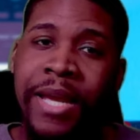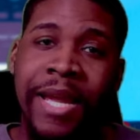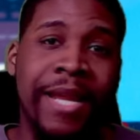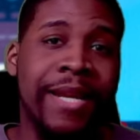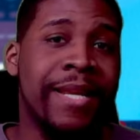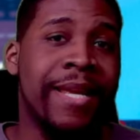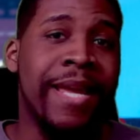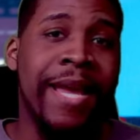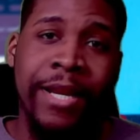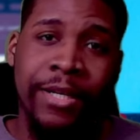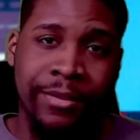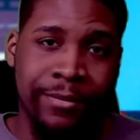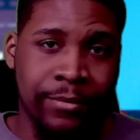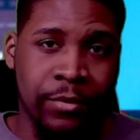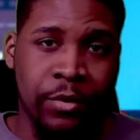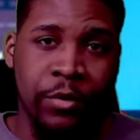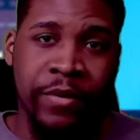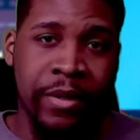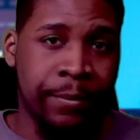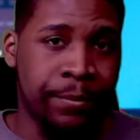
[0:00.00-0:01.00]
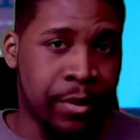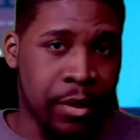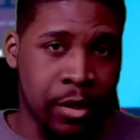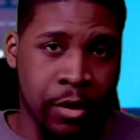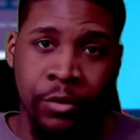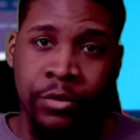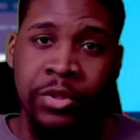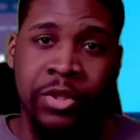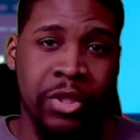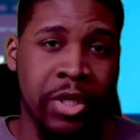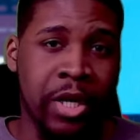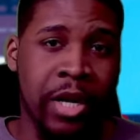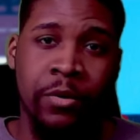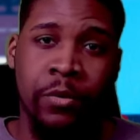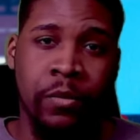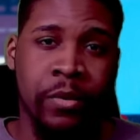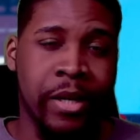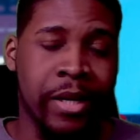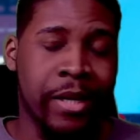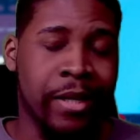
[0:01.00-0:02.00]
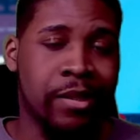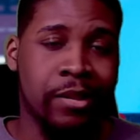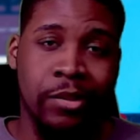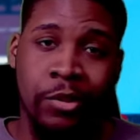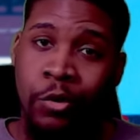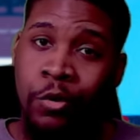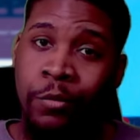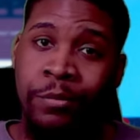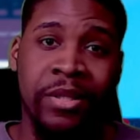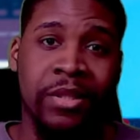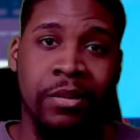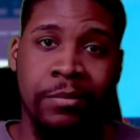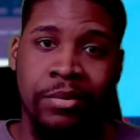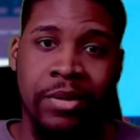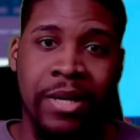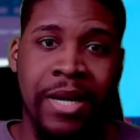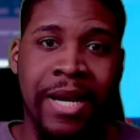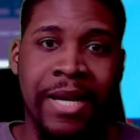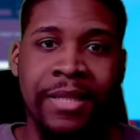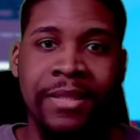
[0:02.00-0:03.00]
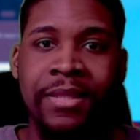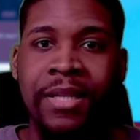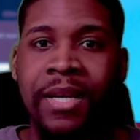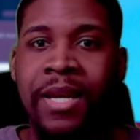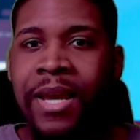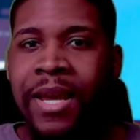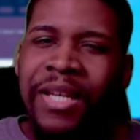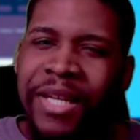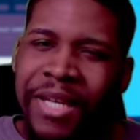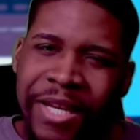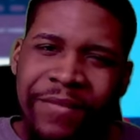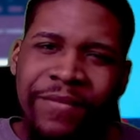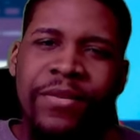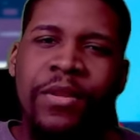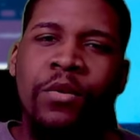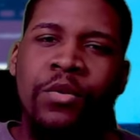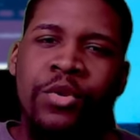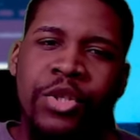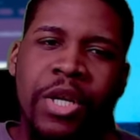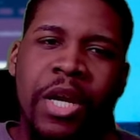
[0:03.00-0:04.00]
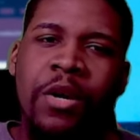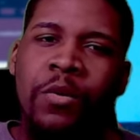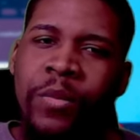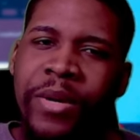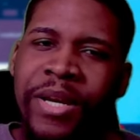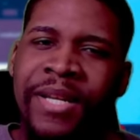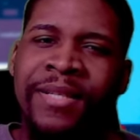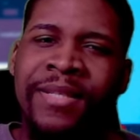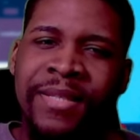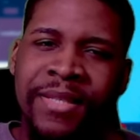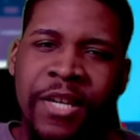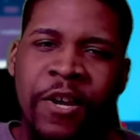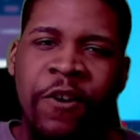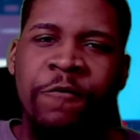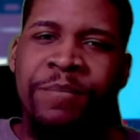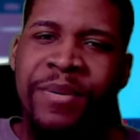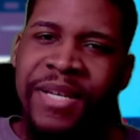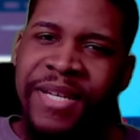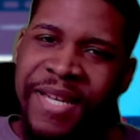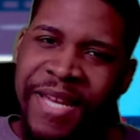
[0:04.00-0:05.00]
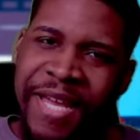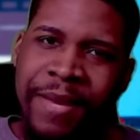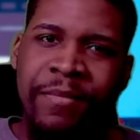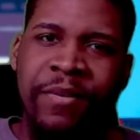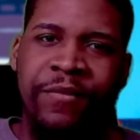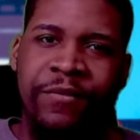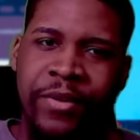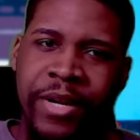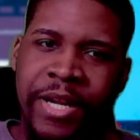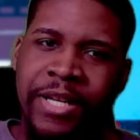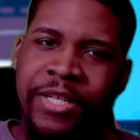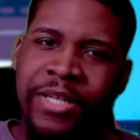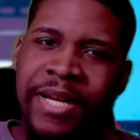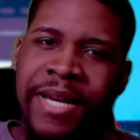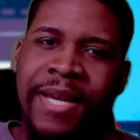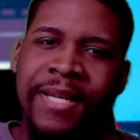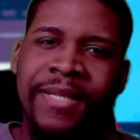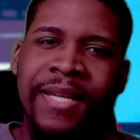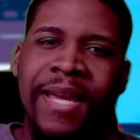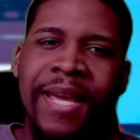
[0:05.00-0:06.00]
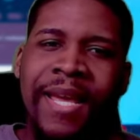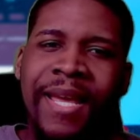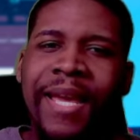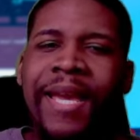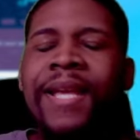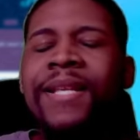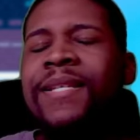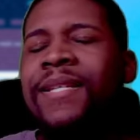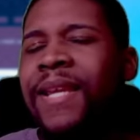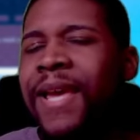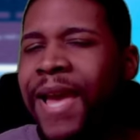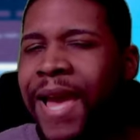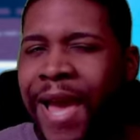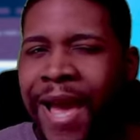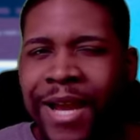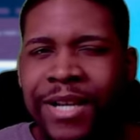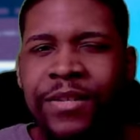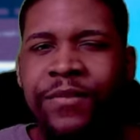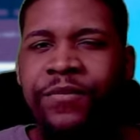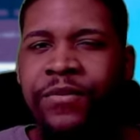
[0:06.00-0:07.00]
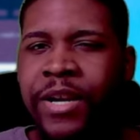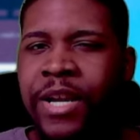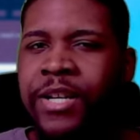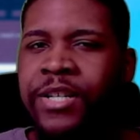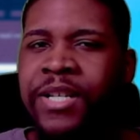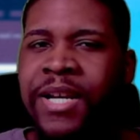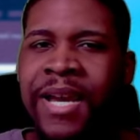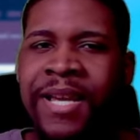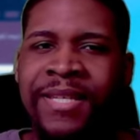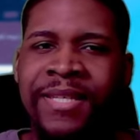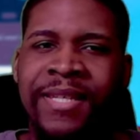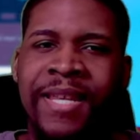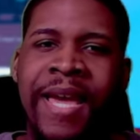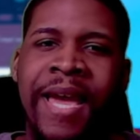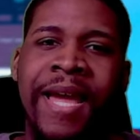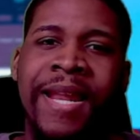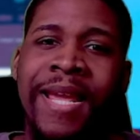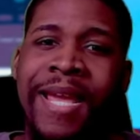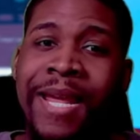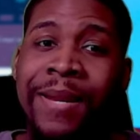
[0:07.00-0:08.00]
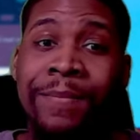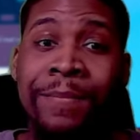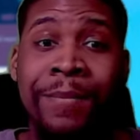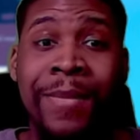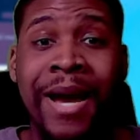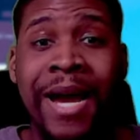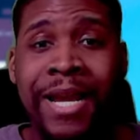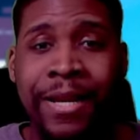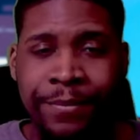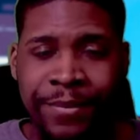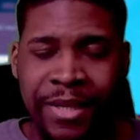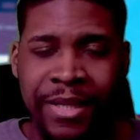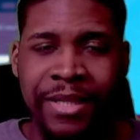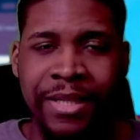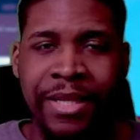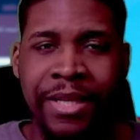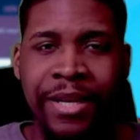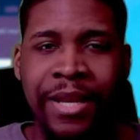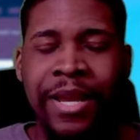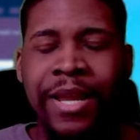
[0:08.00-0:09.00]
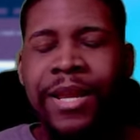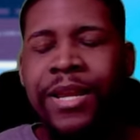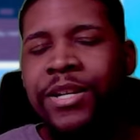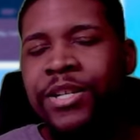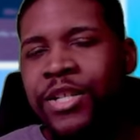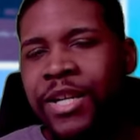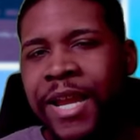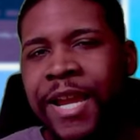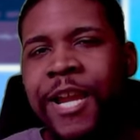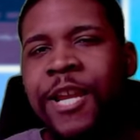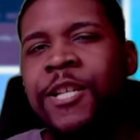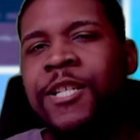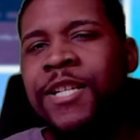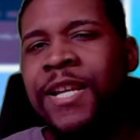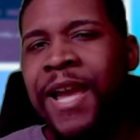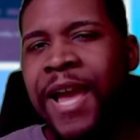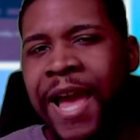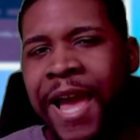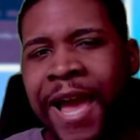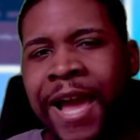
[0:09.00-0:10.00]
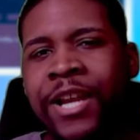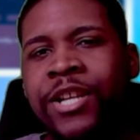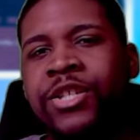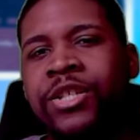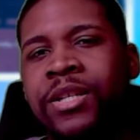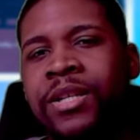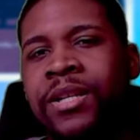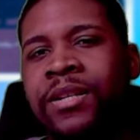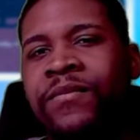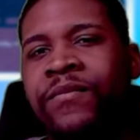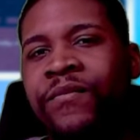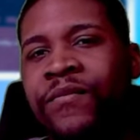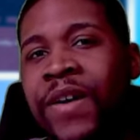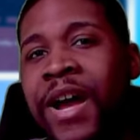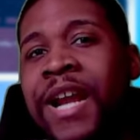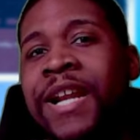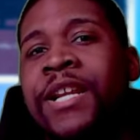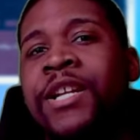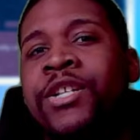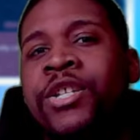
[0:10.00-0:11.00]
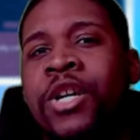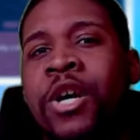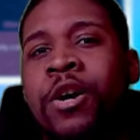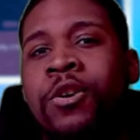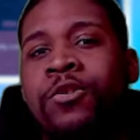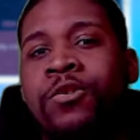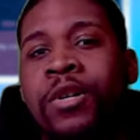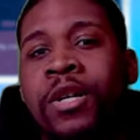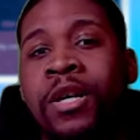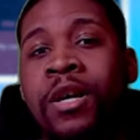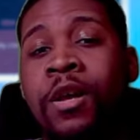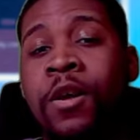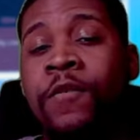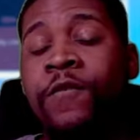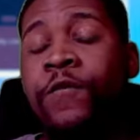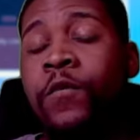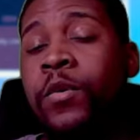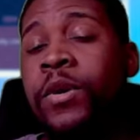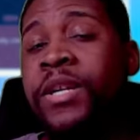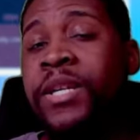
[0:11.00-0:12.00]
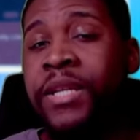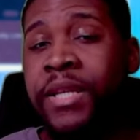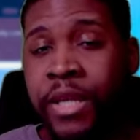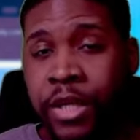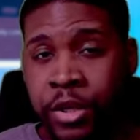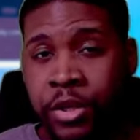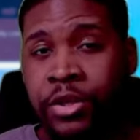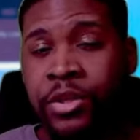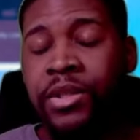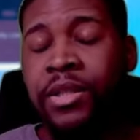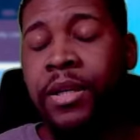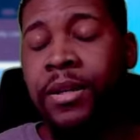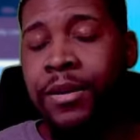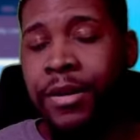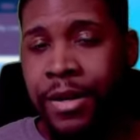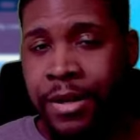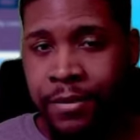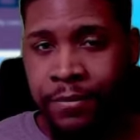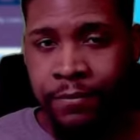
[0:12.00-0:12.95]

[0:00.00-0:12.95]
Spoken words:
any action movie post John Wick, you'll be surprised. Even though John Wick itself became a franchise, it's an action franchise that, in my opinion, changed the action fighting genre for years to come.